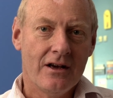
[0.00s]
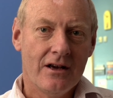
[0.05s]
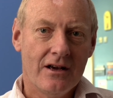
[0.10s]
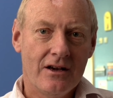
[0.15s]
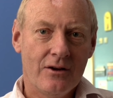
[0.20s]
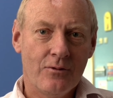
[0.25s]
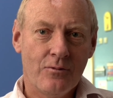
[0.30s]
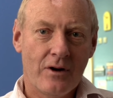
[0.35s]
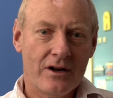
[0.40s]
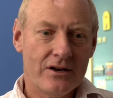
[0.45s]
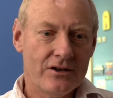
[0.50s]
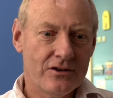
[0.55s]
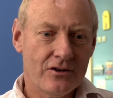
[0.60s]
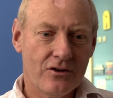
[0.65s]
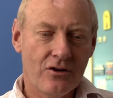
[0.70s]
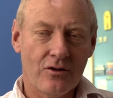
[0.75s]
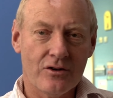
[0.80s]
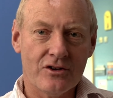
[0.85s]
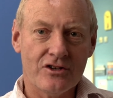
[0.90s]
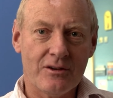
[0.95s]
he went
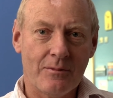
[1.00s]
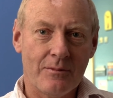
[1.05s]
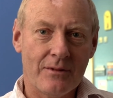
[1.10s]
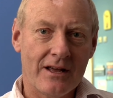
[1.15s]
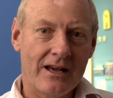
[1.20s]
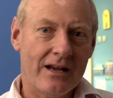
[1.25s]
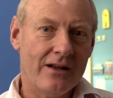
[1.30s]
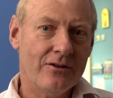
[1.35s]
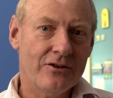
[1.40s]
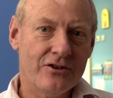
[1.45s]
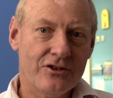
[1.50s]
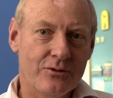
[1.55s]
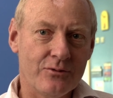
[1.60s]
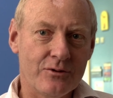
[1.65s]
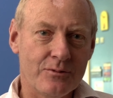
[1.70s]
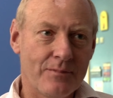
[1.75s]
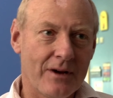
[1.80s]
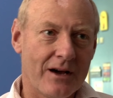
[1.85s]
and got somebody else who was